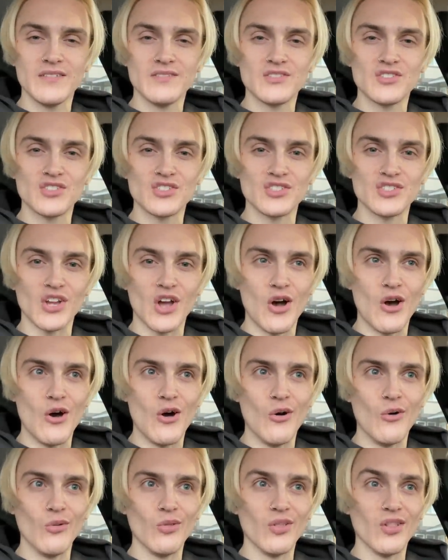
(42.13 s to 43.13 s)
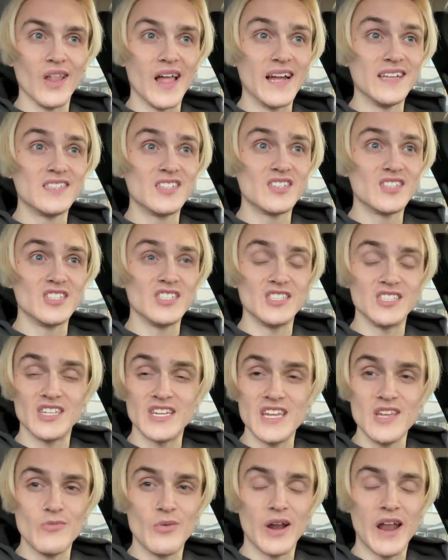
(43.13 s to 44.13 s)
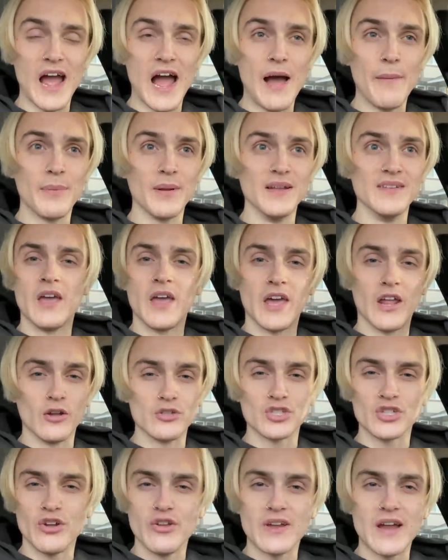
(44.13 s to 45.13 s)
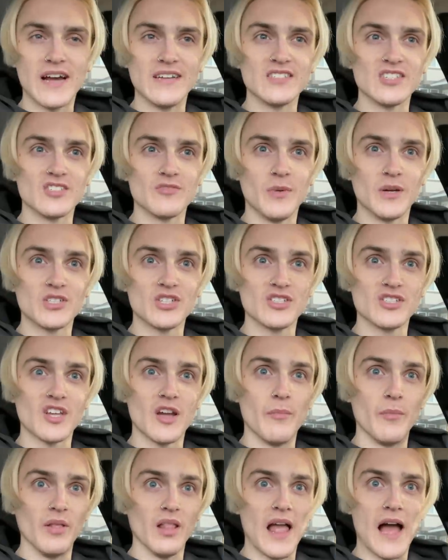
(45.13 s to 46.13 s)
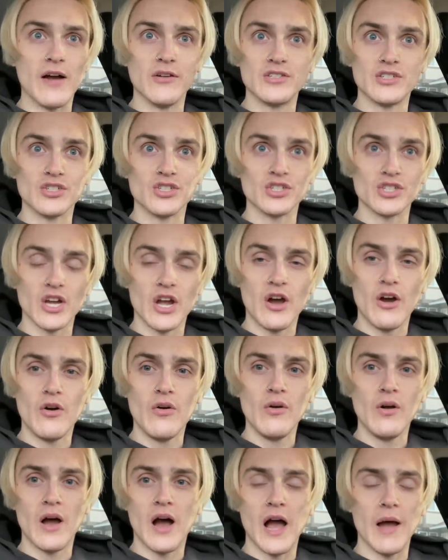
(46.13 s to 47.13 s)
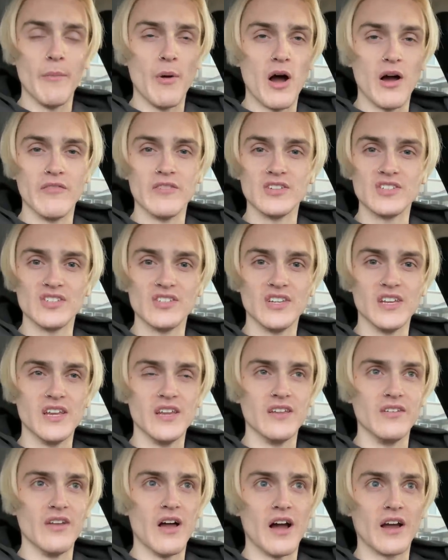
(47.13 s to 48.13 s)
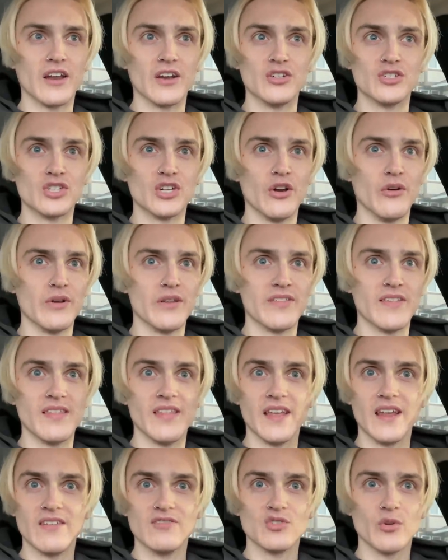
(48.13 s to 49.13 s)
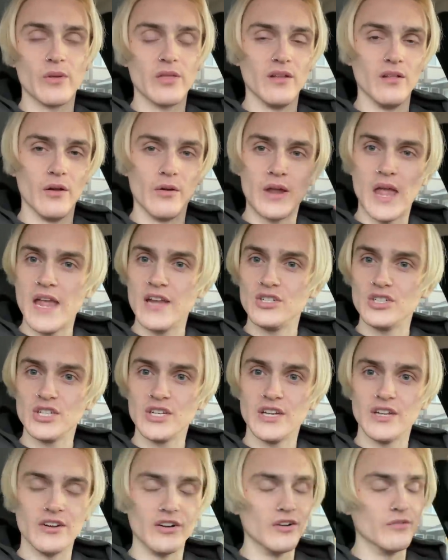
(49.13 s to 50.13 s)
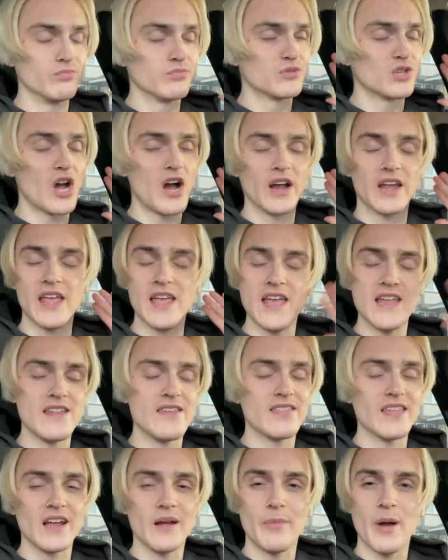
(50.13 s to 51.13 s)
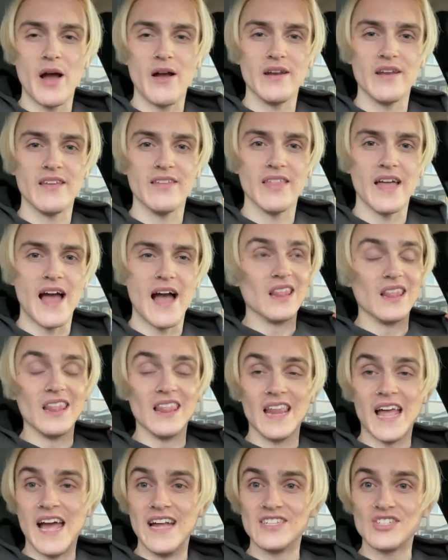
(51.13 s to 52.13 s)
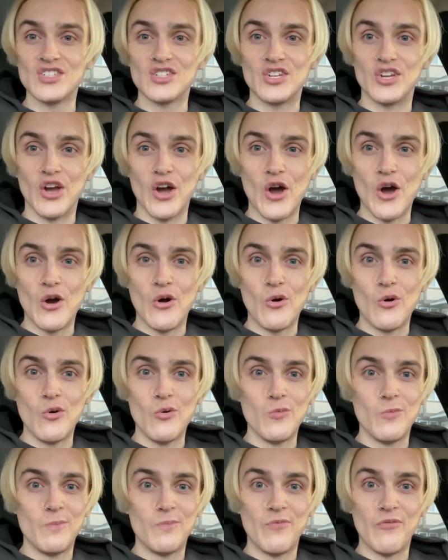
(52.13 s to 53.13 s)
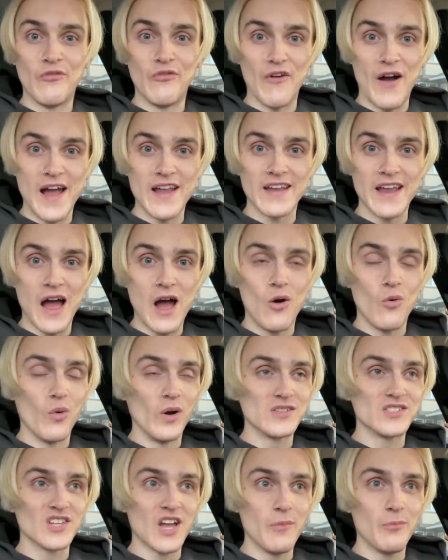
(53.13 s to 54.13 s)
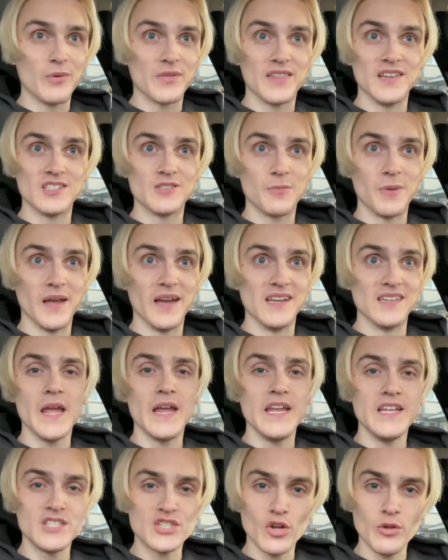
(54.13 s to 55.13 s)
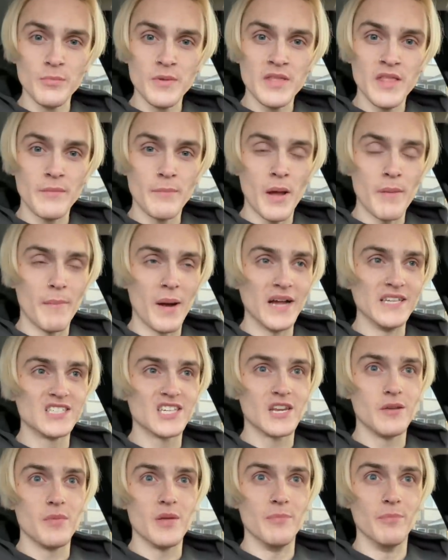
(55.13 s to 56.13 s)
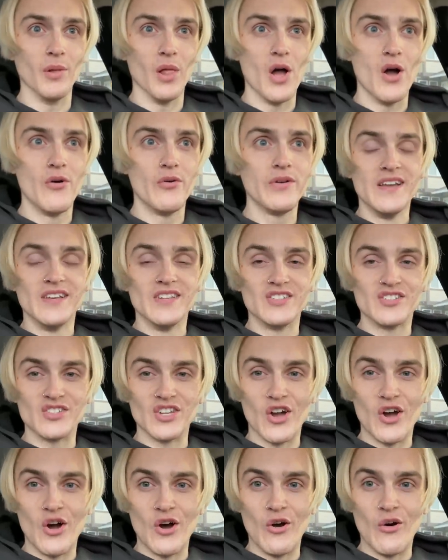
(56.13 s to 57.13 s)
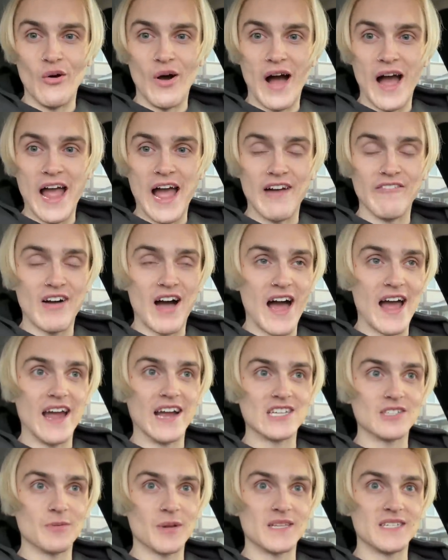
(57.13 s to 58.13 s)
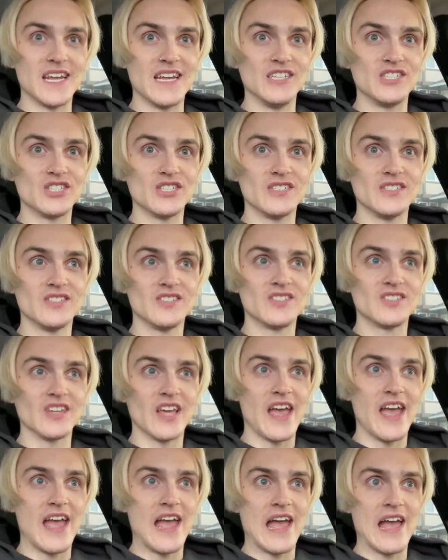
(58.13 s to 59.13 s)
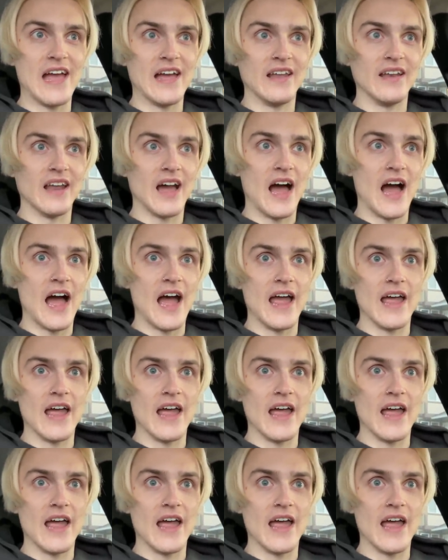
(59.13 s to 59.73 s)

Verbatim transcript: So let's see what happens. And I'll show you guys as much as I'm allowed to show. I'm obviously not gonna show anything that gives away the location or talk anything about any of that. Let's go find out what's up with this place. He told me that my mind's gonna be blown, so I have high expectations and I